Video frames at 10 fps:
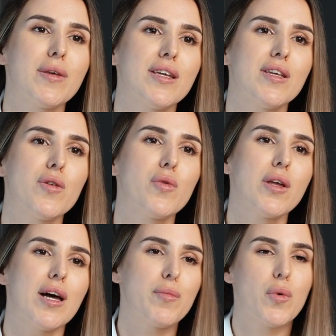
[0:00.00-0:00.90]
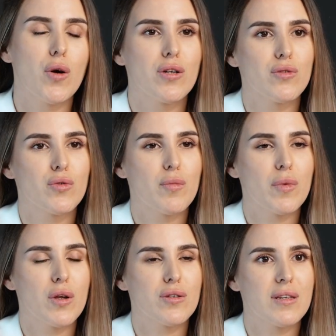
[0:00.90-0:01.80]
because it's really important for
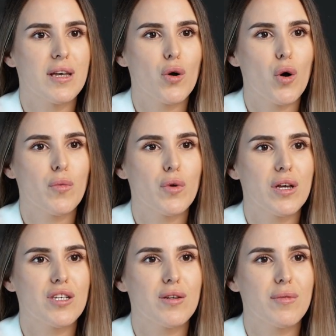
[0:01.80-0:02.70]
both incorporation